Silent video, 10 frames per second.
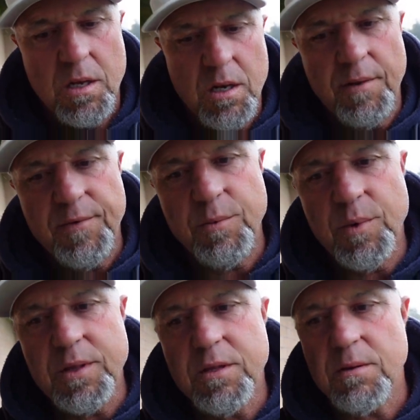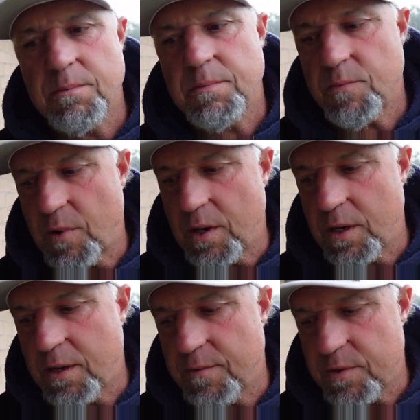living with them,
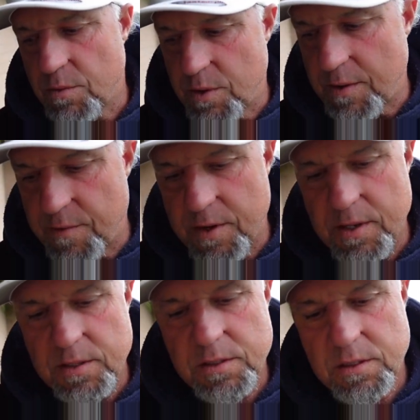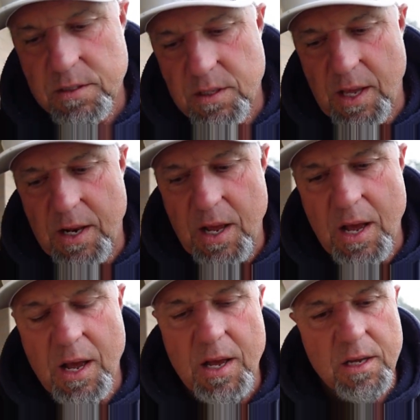relatives or whatever it is, that
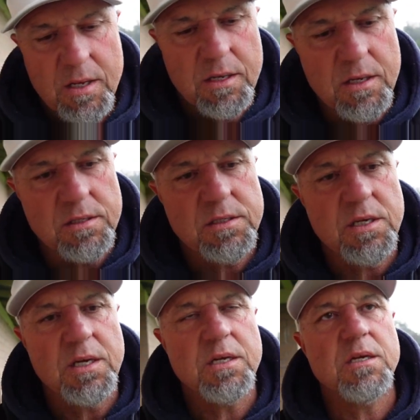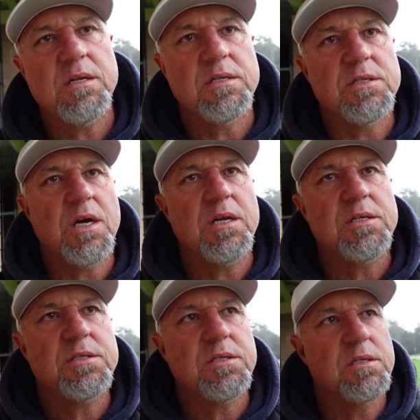are conceited and
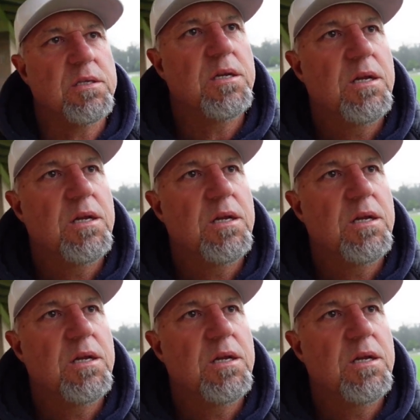jealous and